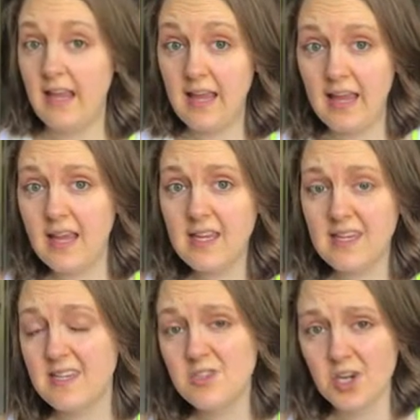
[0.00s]
A,
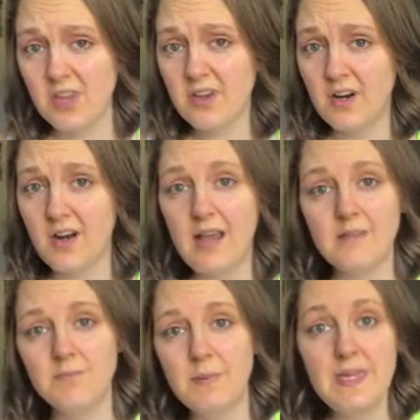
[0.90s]
each other,
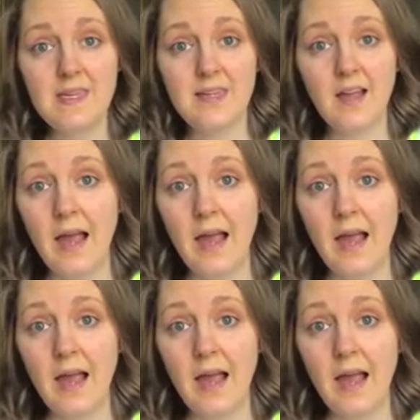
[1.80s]
and B,